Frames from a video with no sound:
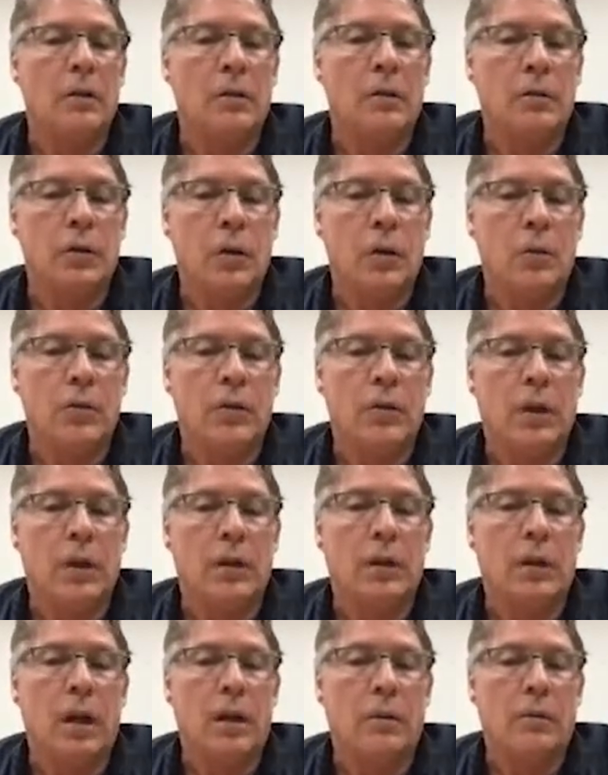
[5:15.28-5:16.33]
shows the
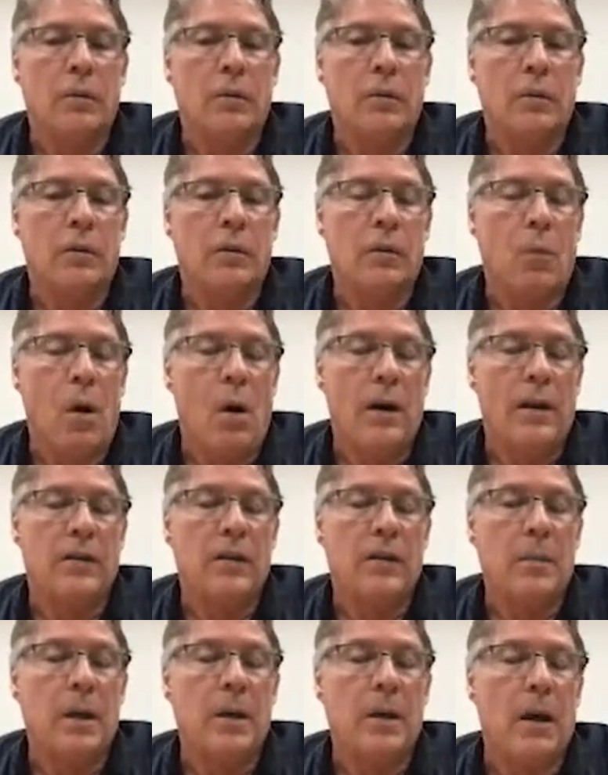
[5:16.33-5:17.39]
one
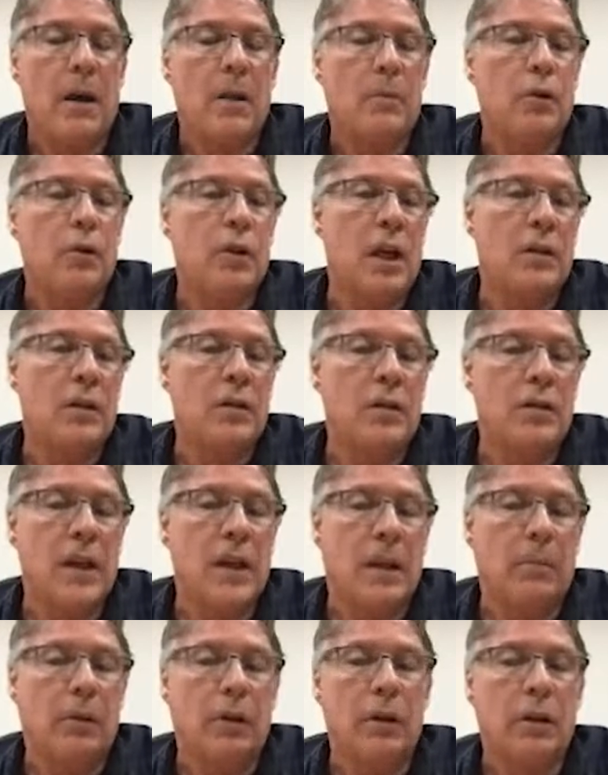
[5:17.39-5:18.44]
estimated by the mutation
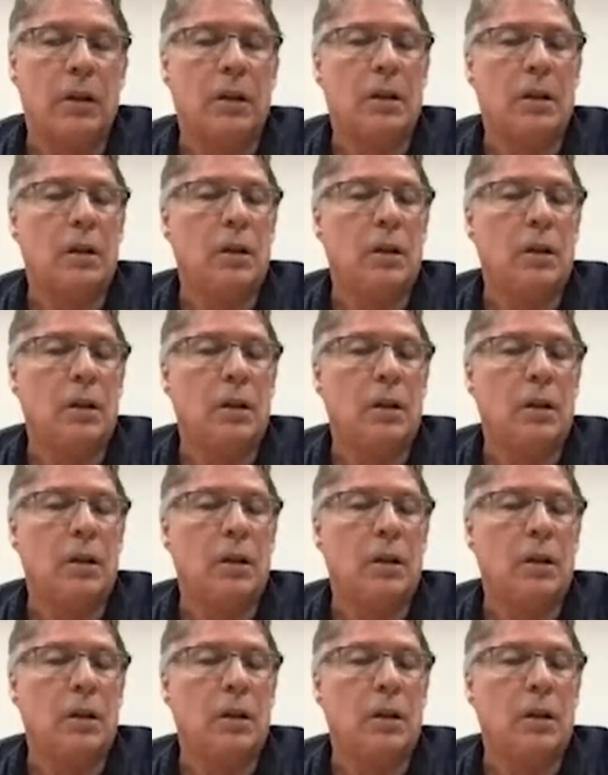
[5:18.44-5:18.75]
sampler